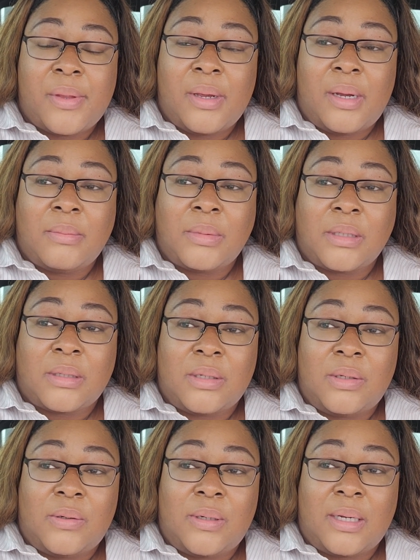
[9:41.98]
I'm just
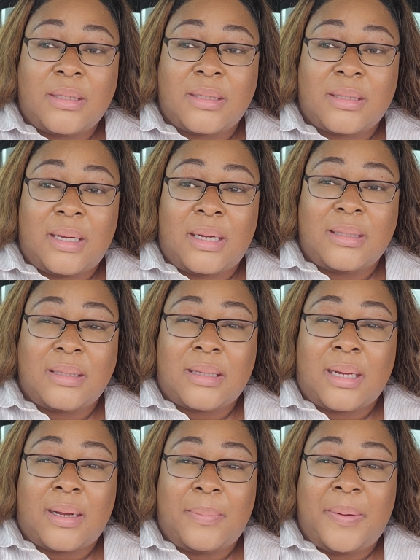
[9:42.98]
annoyed. I just got, it's
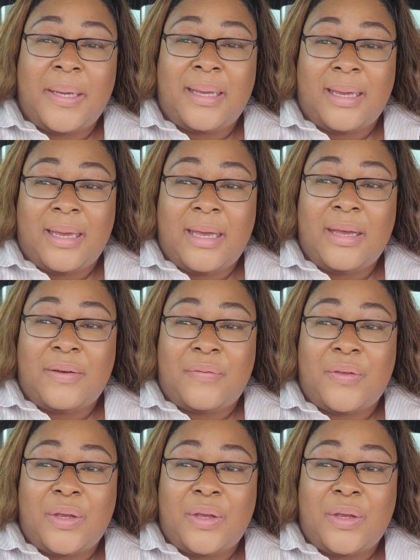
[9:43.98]
like a big fu.